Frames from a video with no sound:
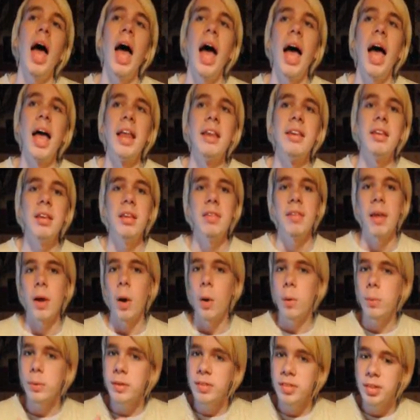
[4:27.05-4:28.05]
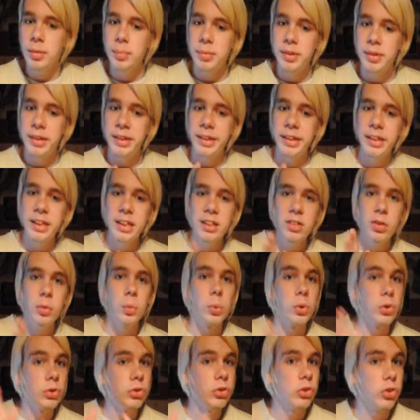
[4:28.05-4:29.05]
And they always seem to lean
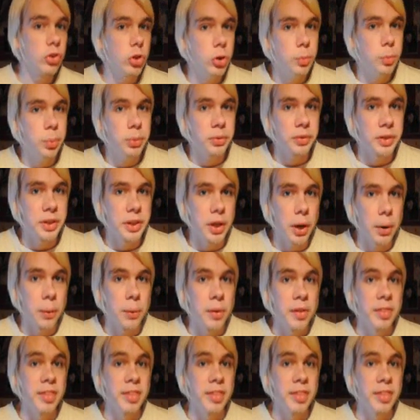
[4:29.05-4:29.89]
towards the superego.